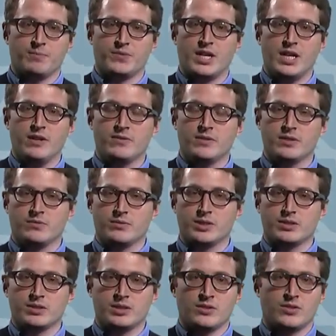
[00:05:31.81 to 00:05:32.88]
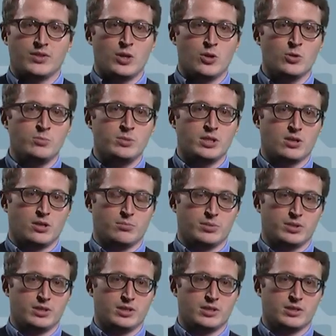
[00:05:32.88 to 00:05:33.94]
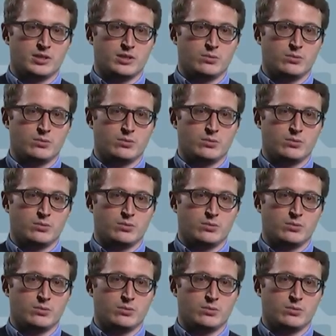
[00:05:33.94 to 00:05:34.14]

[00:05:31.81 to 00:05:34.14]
David visited the Homey company,